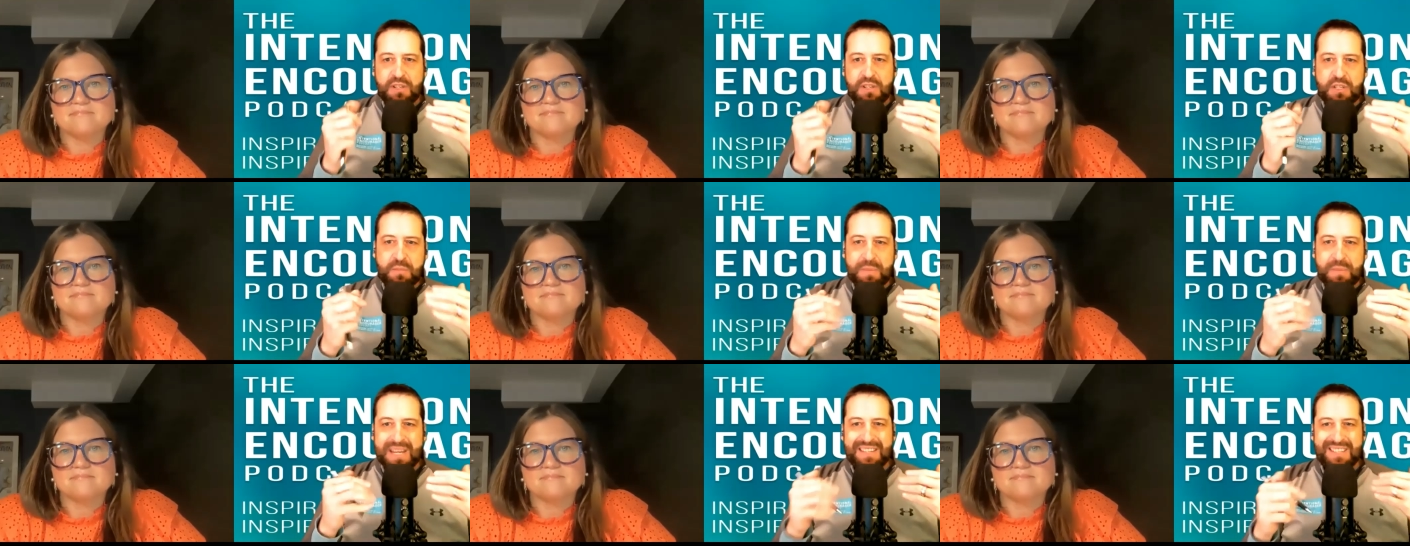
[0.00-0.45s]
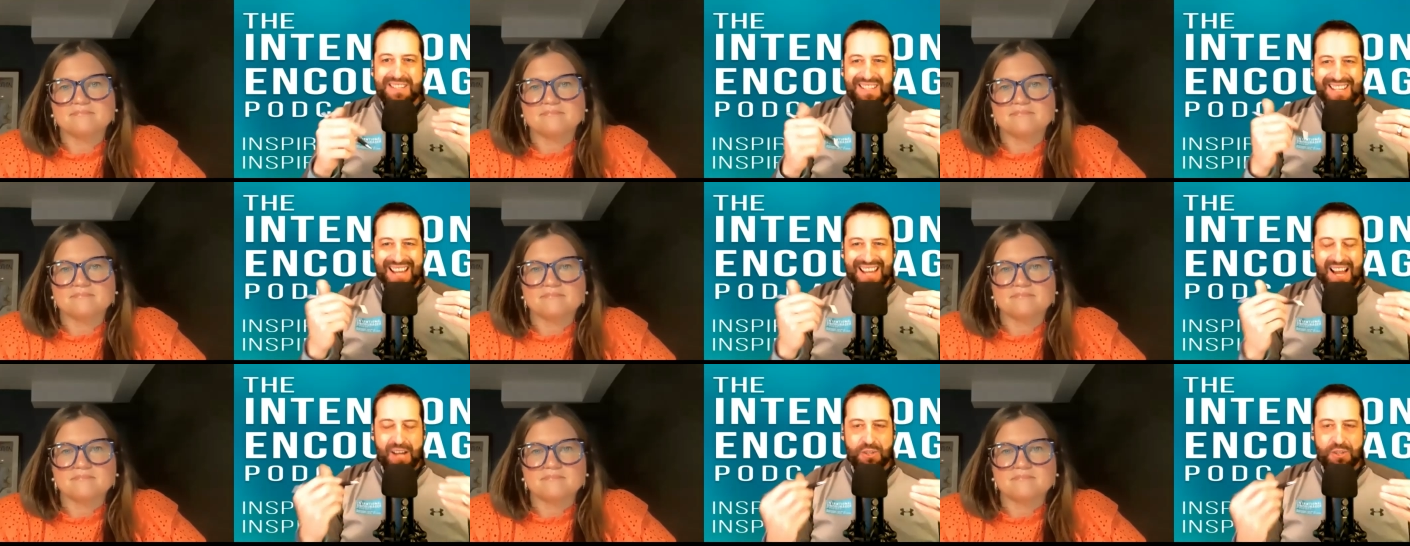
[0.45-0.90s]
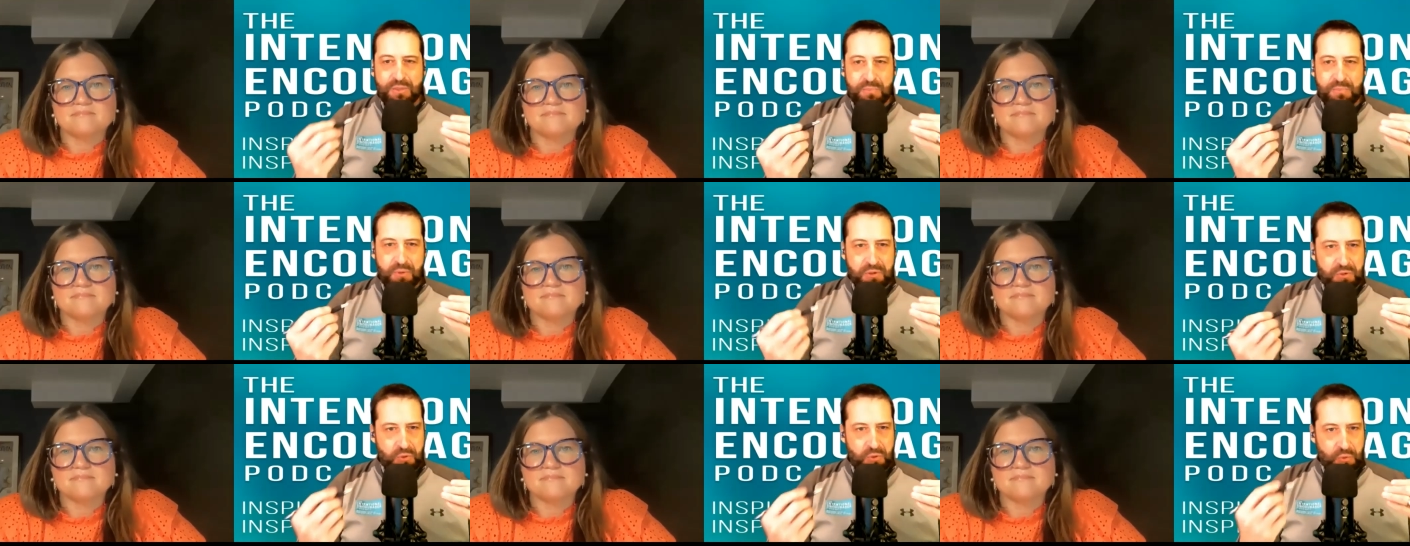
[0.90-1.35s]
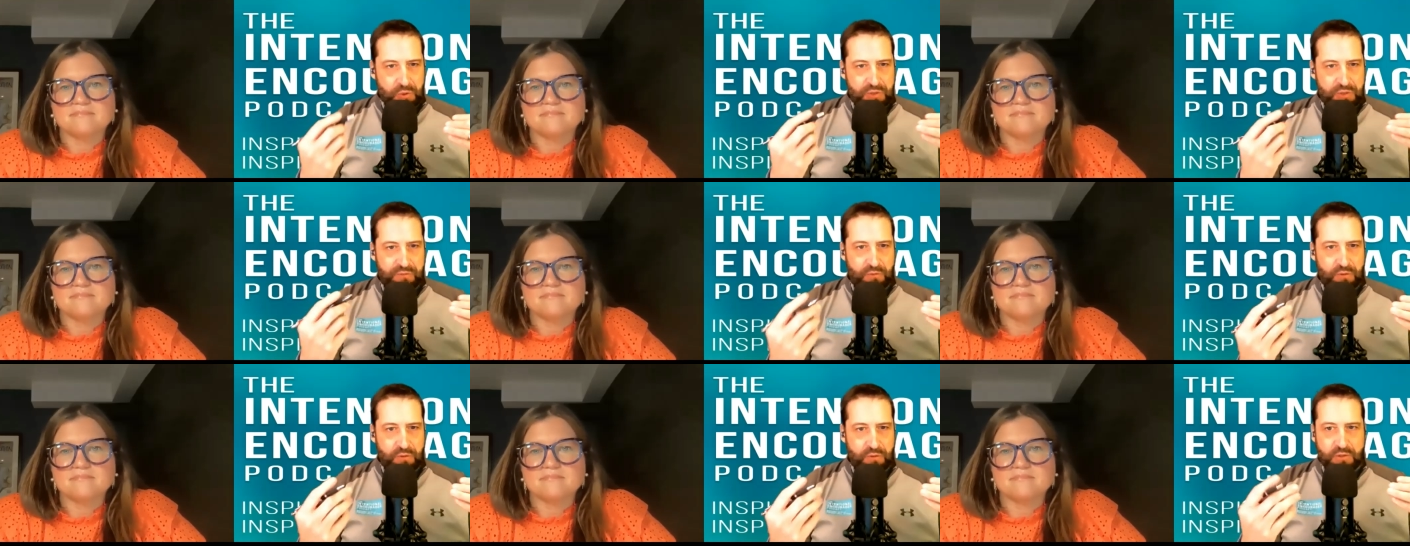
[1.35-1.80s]
Speaker 1: to speak to the entrepreneurs
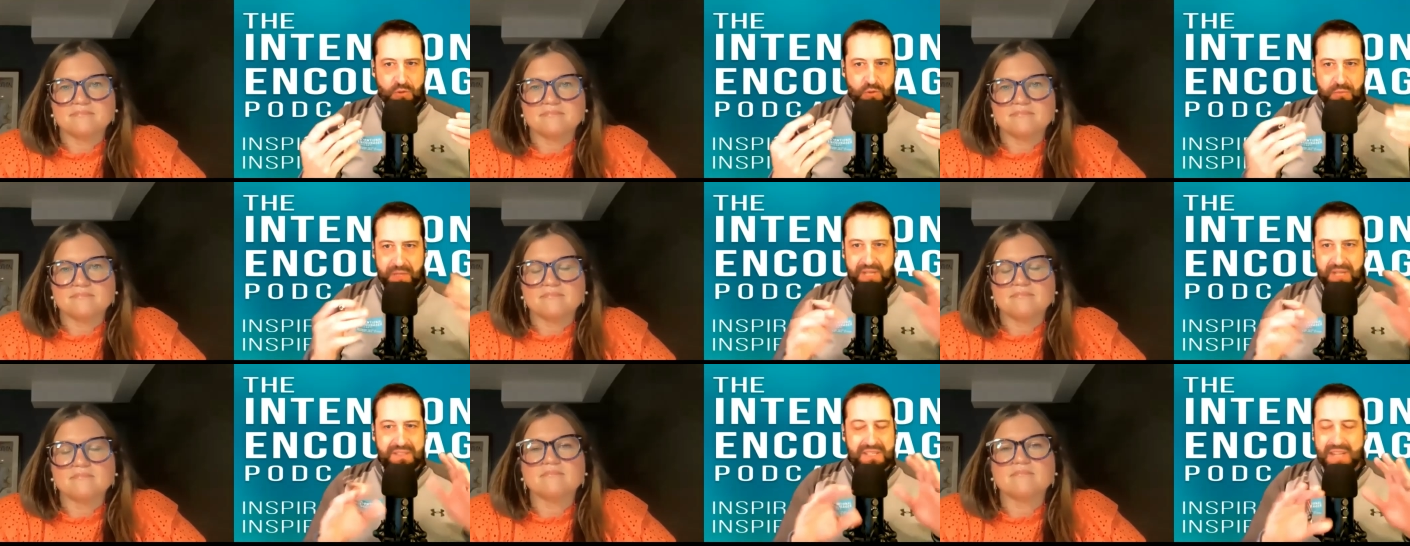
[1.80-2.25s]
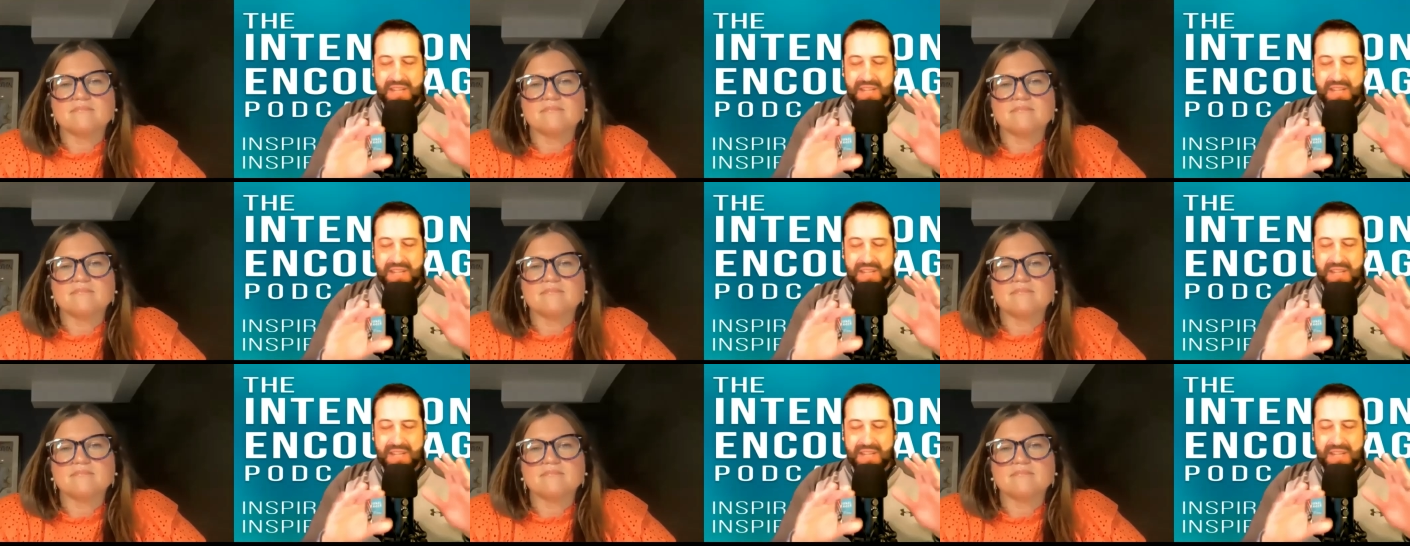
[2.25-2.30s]
for a few minutes,